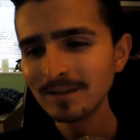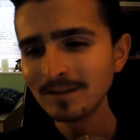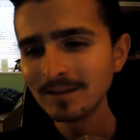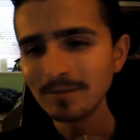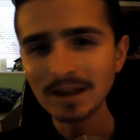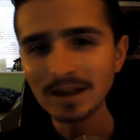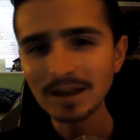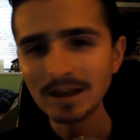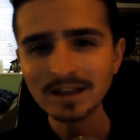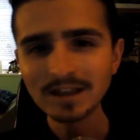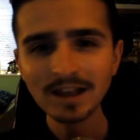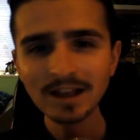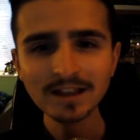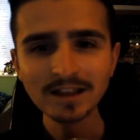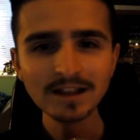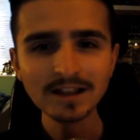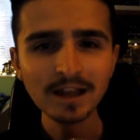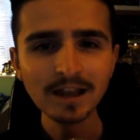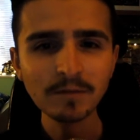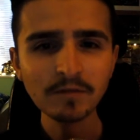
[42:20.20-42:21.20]
But I did
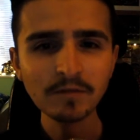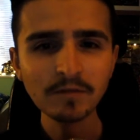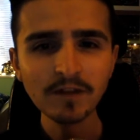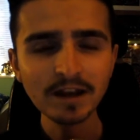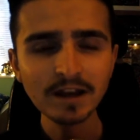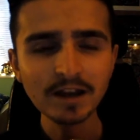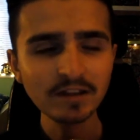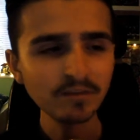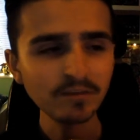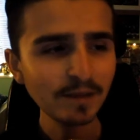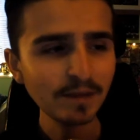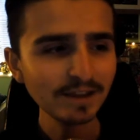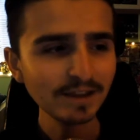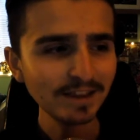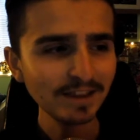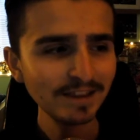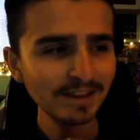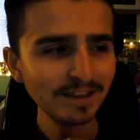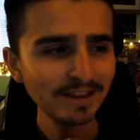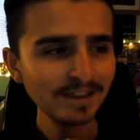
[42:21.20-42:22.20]
like my violence back
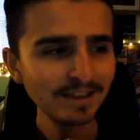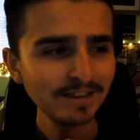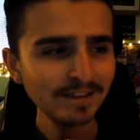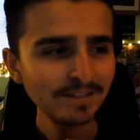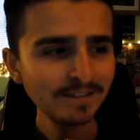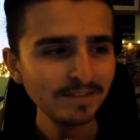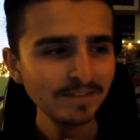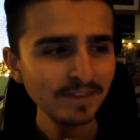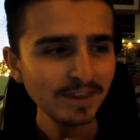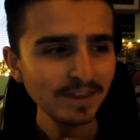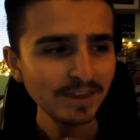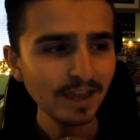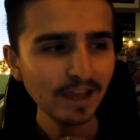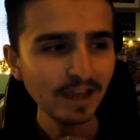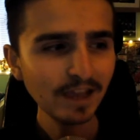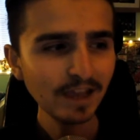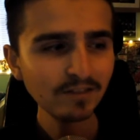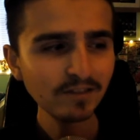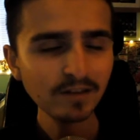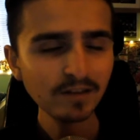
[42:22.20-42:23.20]
then. Like,
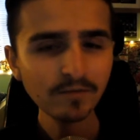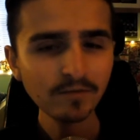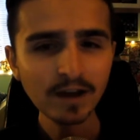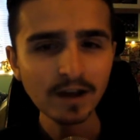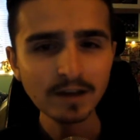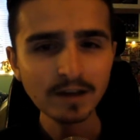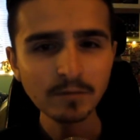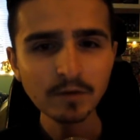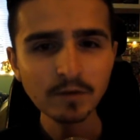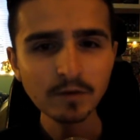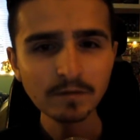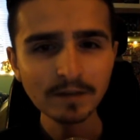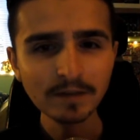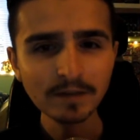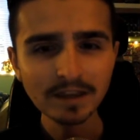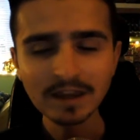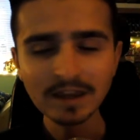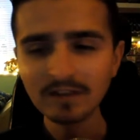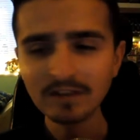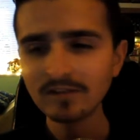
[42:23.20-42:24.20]
I'd see a violent movie, but
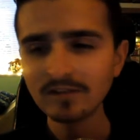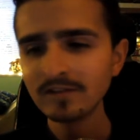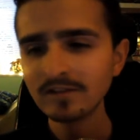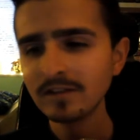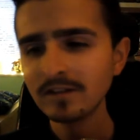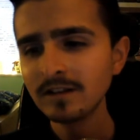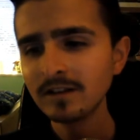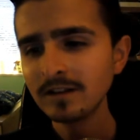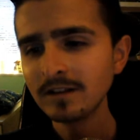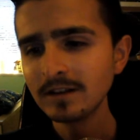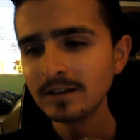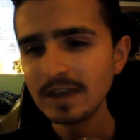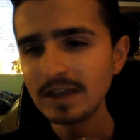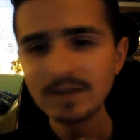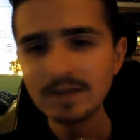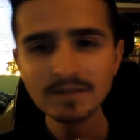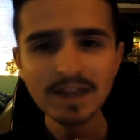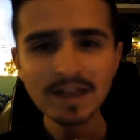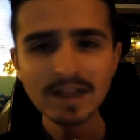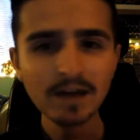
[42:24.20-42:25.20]
yes.
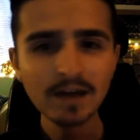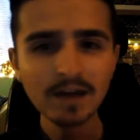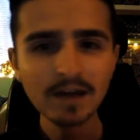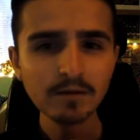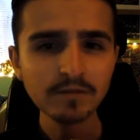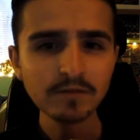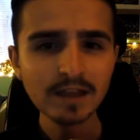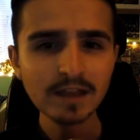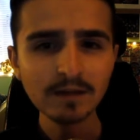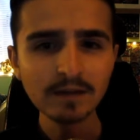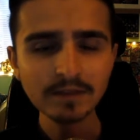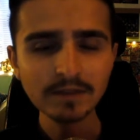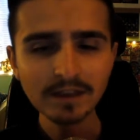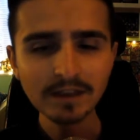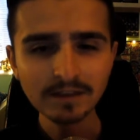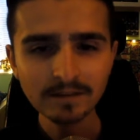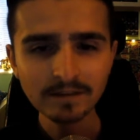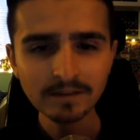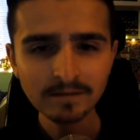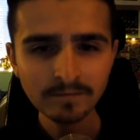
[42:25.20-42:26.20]
Even now, every now and
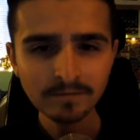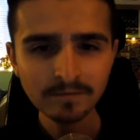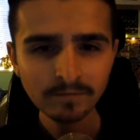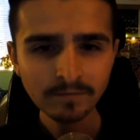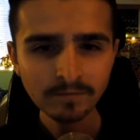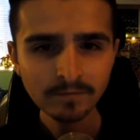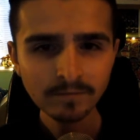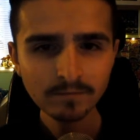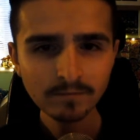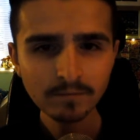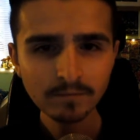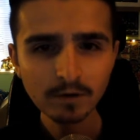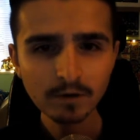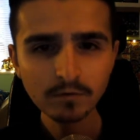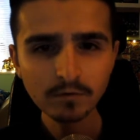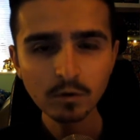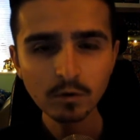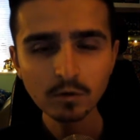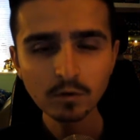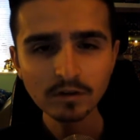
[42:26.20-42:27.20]
then. Bit of
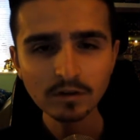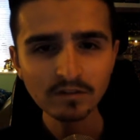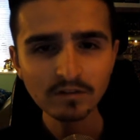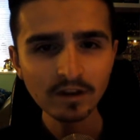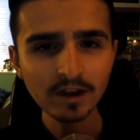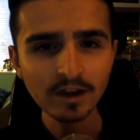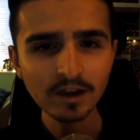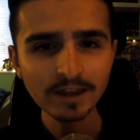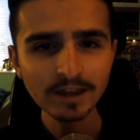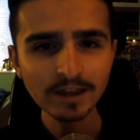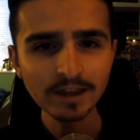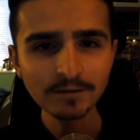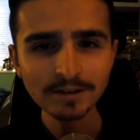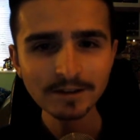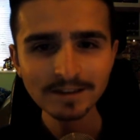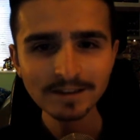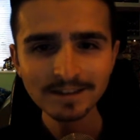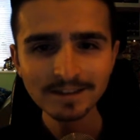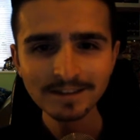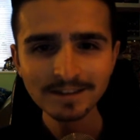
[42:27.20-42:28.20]
gore doesn't hurt
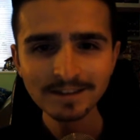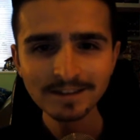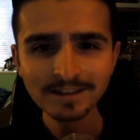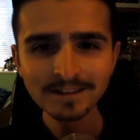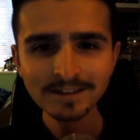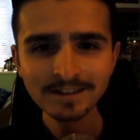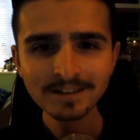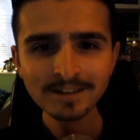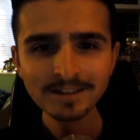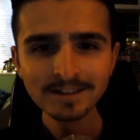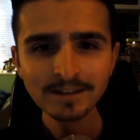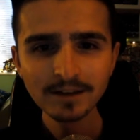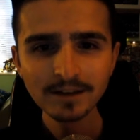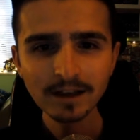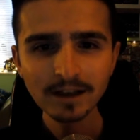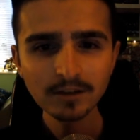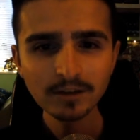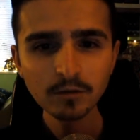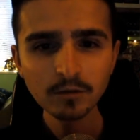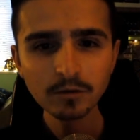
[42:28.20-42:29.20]
anyone.
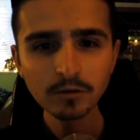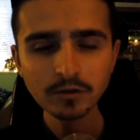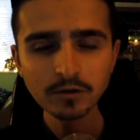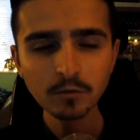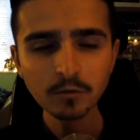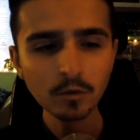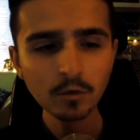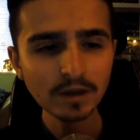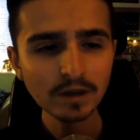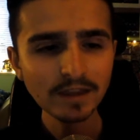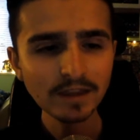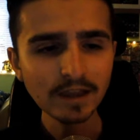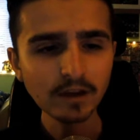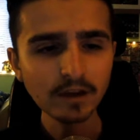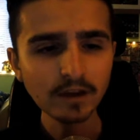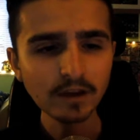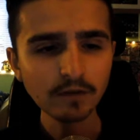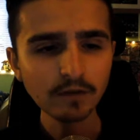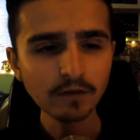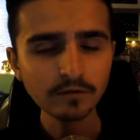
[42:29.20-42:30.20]
I do watch The Walking Dead
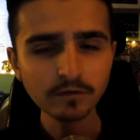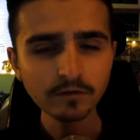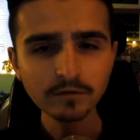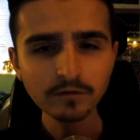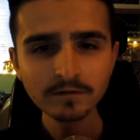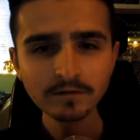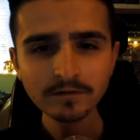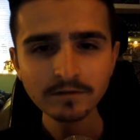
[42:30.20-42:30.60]
after all.